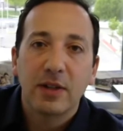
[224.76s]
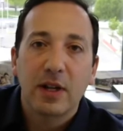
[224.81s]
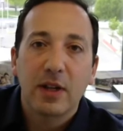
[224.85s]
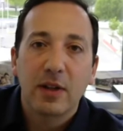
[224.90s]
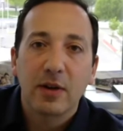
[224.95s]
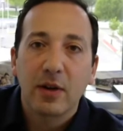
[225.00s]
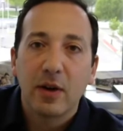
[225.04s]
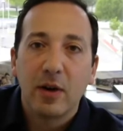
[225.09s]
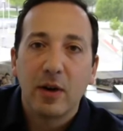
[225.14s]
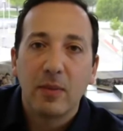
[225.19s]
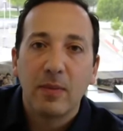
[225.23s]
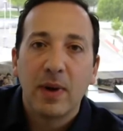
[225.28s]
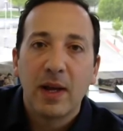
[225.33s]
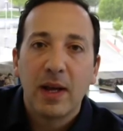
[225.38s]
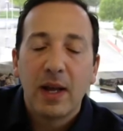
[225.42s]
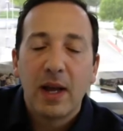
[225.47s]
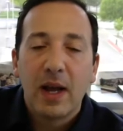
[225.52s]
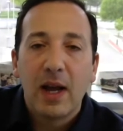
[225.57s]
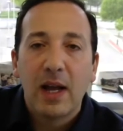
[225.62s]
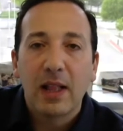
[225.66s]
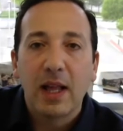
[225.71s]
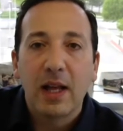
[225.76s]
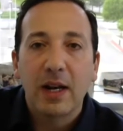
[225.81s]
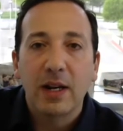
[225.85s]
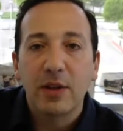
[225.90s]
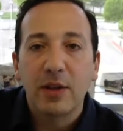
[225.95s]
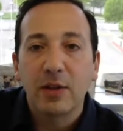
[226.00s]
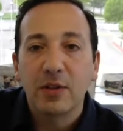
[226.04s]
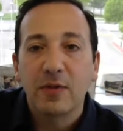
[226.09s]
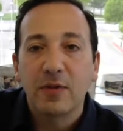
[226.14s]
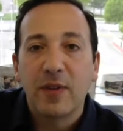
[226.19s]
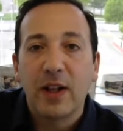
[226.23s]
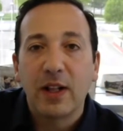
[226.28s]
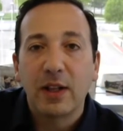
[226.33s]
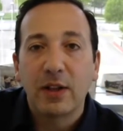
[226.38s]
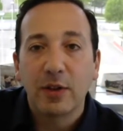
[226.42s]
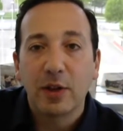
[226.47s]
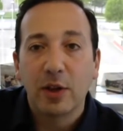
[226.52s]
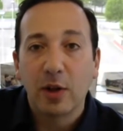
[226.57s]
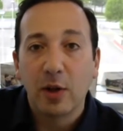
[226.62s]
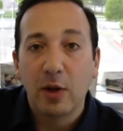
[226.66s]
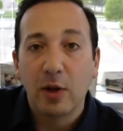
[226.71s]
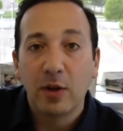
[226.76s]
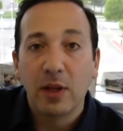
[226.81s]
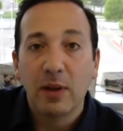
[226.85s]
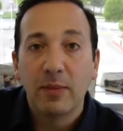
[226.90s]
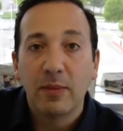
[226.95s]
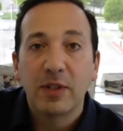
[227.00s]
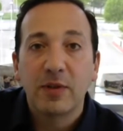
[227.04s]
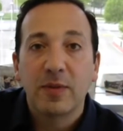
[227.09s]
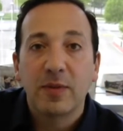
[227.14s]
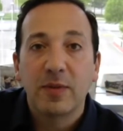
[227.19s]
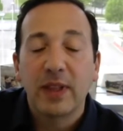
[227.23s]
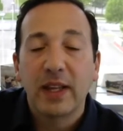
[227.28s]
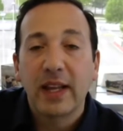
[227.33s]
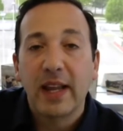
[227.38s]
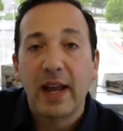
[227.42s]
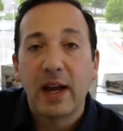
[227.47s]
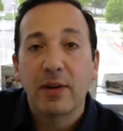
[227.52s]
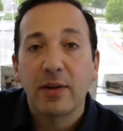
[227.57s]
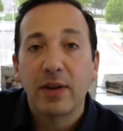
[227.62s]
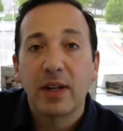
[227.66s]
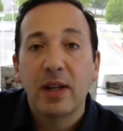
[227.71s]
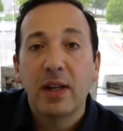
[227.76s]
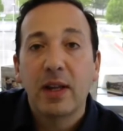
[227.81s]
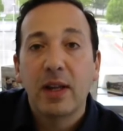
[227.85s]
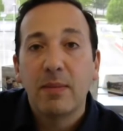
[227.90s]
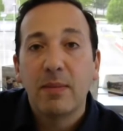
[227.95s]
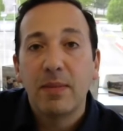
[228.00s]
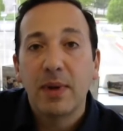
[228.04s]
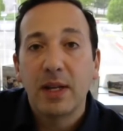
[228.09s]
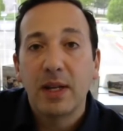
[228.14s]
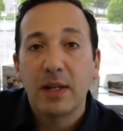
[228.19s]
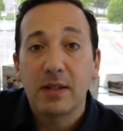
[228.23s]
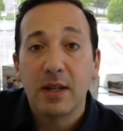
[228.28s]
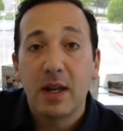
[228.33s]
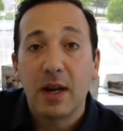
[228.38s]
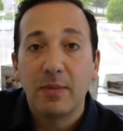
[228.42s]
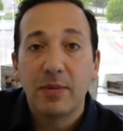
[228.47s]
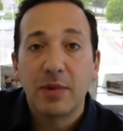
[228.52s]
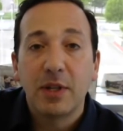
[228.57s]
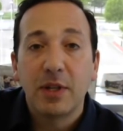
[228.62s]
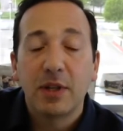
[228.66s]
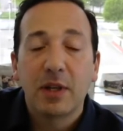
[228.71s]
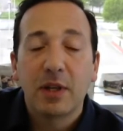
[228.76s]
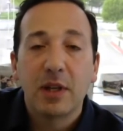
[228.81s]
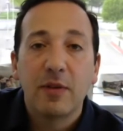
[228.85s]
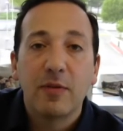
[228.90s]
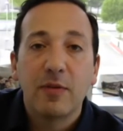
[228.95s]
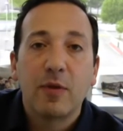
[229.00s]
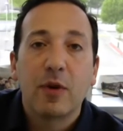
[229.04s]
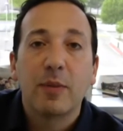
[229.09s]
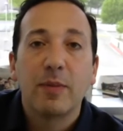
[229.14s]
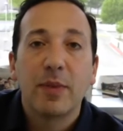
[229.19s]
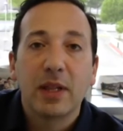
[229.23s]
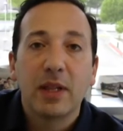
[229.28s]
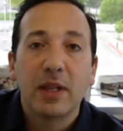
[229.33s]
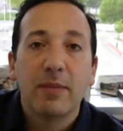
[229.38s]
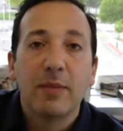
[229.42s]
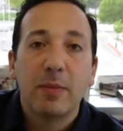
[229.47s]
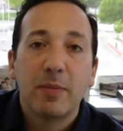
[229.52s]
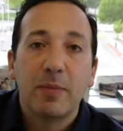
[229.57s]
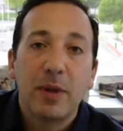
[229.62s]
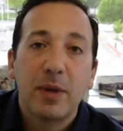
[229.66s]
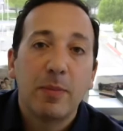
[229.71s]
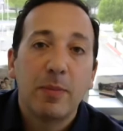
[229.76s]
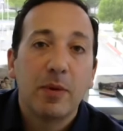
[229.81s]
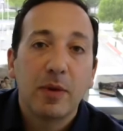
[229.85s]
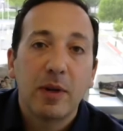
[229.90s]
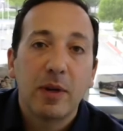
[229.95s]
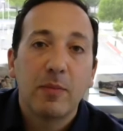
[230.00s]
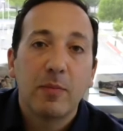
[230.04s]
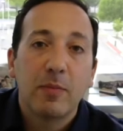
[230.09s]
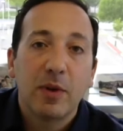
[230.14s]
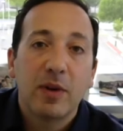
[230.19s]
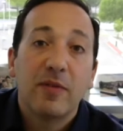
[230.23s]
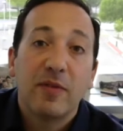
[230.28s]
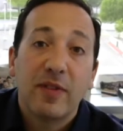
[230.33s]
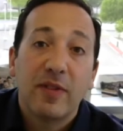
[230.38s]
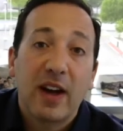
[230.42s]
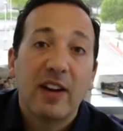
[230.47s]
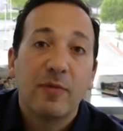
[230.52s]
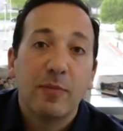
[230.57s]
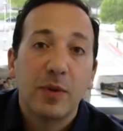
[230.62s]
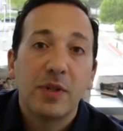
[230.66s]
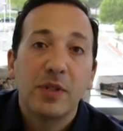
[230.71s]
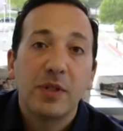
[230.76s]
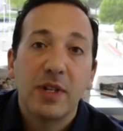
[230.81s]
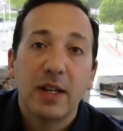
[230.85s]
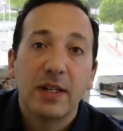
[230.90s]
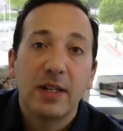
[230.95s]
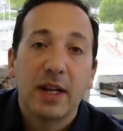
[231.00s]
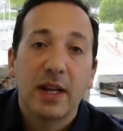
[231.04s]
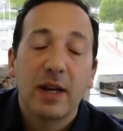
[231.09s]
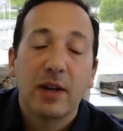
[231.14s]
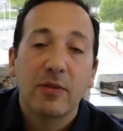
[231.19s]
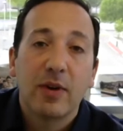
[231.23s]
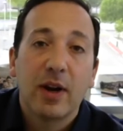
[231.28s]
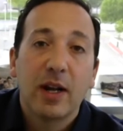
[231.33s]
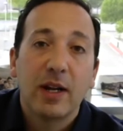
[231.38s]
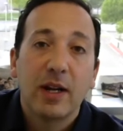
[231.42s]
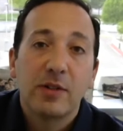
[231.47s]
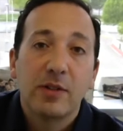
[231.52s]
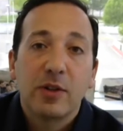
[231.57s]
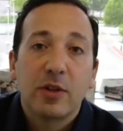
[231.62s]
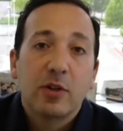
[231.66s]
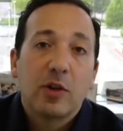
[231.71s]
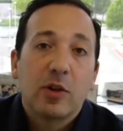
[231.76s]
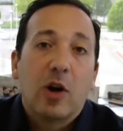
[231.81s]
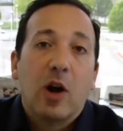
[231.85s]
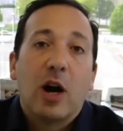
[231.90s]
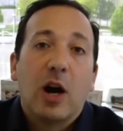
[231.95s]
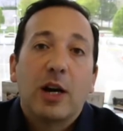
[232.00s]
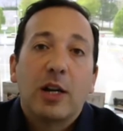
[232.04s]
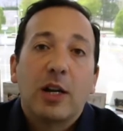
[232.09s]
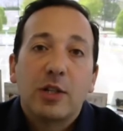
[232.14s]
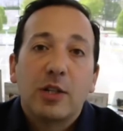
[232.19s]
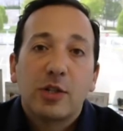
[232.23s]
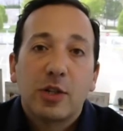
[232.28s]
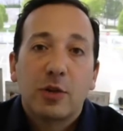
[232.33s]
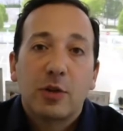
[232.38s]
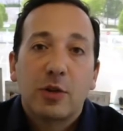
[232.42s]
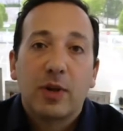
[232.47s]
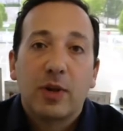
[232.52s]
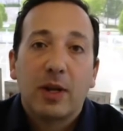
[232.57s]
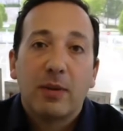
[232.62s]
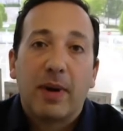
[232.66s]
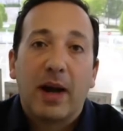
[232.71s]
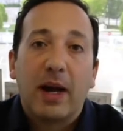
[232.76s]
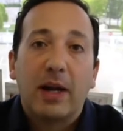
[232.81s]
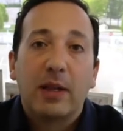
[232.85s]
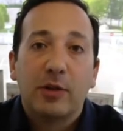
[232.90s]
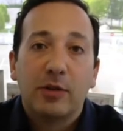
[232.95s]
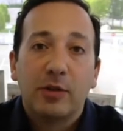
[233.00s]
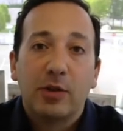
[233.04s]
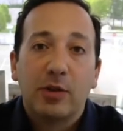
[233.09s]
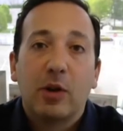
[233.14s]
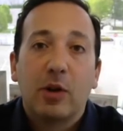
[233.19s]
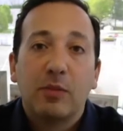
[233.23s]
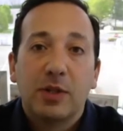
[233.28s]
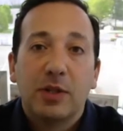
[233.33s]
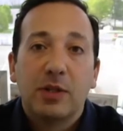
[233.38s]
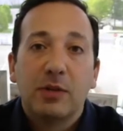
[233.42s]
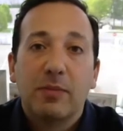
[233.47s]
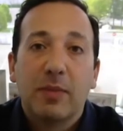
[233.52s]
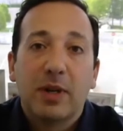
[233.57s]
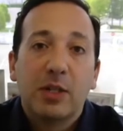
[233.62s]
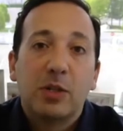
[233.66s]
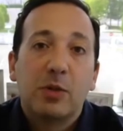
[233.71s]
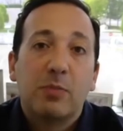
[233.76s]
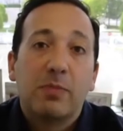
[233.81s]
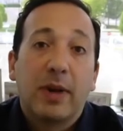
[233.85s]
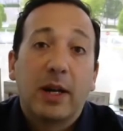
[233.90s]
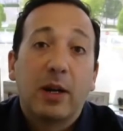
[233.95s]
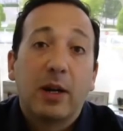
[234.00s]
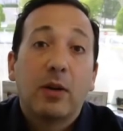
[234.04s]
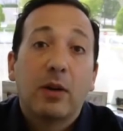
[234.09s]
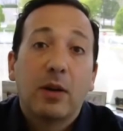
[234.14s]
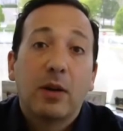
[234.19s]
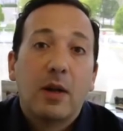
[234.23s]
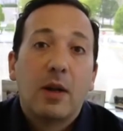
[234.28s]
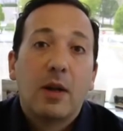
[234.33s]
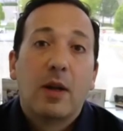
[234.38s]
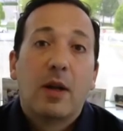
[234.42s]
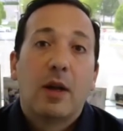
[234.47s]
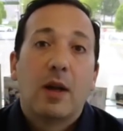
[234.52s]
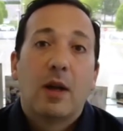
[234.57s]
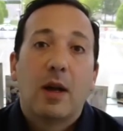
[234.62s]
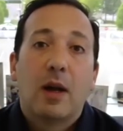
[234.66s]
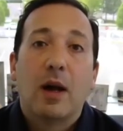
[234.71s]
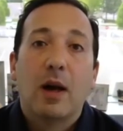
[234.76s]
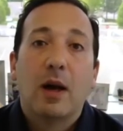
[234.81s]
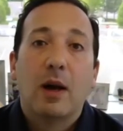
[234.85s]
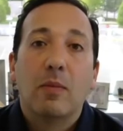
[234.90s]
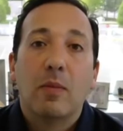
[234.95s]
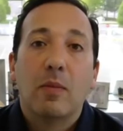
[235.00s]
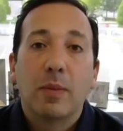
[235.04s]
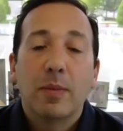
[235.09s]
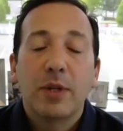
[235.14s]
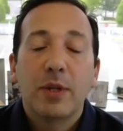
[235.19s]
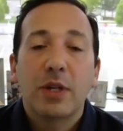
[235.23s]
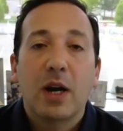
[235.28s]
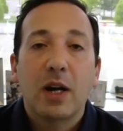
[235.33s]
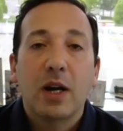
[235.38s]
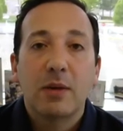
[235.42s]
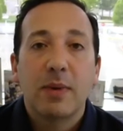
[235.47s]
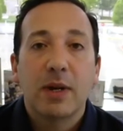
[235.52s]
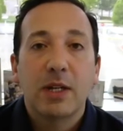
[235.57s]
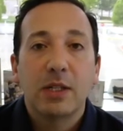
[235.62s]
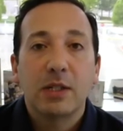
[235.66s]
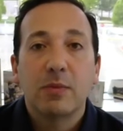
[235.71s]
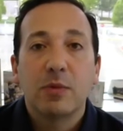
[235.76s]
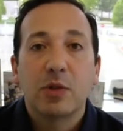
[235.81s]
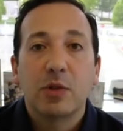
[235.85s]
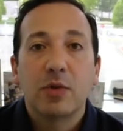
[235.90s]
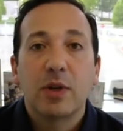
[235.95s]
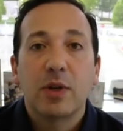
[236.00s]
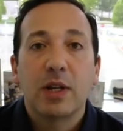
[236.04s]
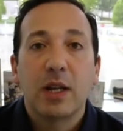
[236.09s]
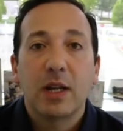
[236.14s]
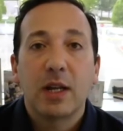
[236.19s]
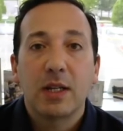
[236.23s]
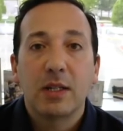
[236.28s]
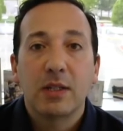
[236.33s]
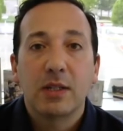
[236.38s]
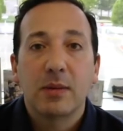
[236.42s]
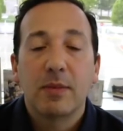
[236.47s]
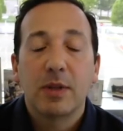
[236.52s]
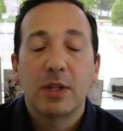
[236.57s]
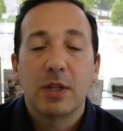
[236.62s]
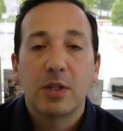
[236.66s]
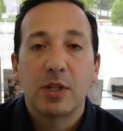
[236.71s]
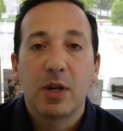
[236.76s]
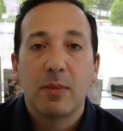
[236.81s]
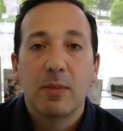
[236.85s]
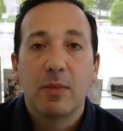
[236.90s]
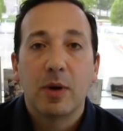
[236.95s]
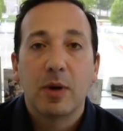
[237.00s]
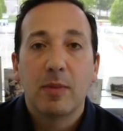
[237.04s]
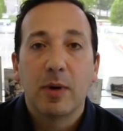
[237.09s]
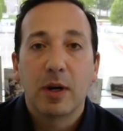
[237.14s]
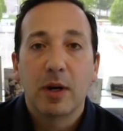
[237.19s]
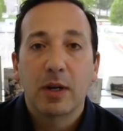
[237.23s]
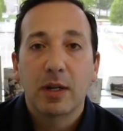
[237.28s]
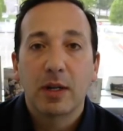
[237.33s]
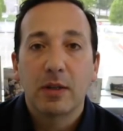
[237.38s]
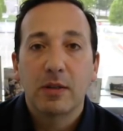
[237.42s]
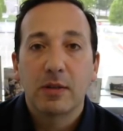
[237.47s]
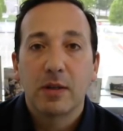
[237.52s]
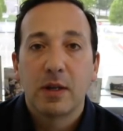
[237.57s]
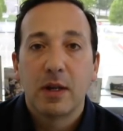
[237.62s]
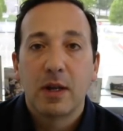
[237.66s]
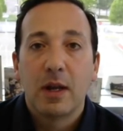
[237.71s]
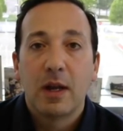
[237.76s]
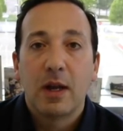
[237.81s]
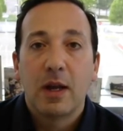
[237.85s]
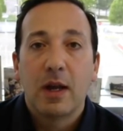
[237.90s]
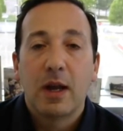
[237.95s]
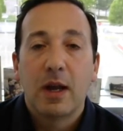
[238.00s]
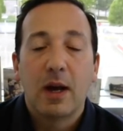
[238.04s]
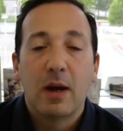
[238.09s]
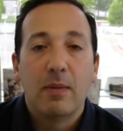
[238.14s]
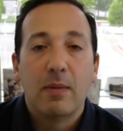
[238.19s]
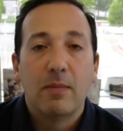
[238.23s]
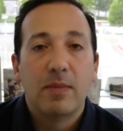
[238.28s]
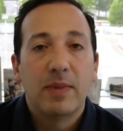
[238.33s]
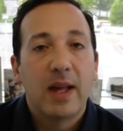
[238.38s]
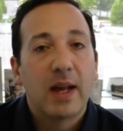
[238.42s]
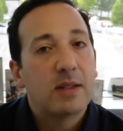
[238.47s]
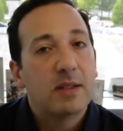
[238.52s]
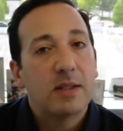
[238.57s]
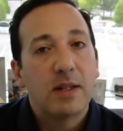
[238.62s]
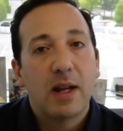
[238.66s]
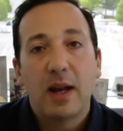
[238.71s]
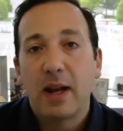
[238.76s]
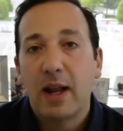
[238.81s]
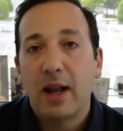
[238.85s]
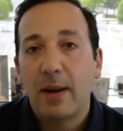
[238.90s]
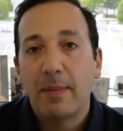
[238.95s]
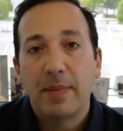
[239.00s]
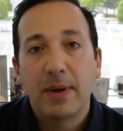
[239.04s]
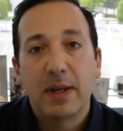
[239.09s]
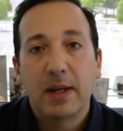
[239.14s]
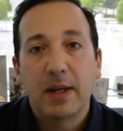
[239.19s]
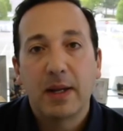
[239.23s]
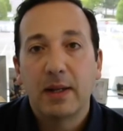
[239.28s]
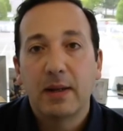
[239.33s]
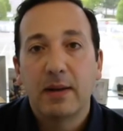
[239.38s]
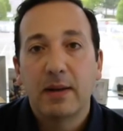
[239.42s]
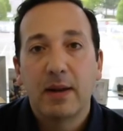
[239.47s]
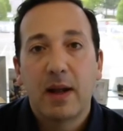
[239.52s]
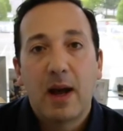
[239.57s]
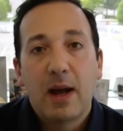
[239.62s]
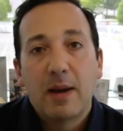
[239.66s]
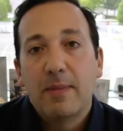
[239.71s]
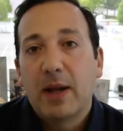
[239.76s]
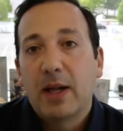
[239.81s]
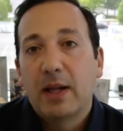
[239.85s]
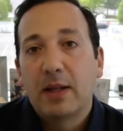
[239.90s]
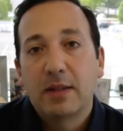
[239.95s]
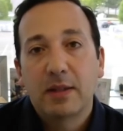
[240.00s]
home. A lot of those follow the loan limits for the county, because up to the conforming limit, people can put 5% down, right? So your audience of who can buy those homes is much bigger. Where we talked about some shrinking in some of the jumbo markets, that's not happening in high balance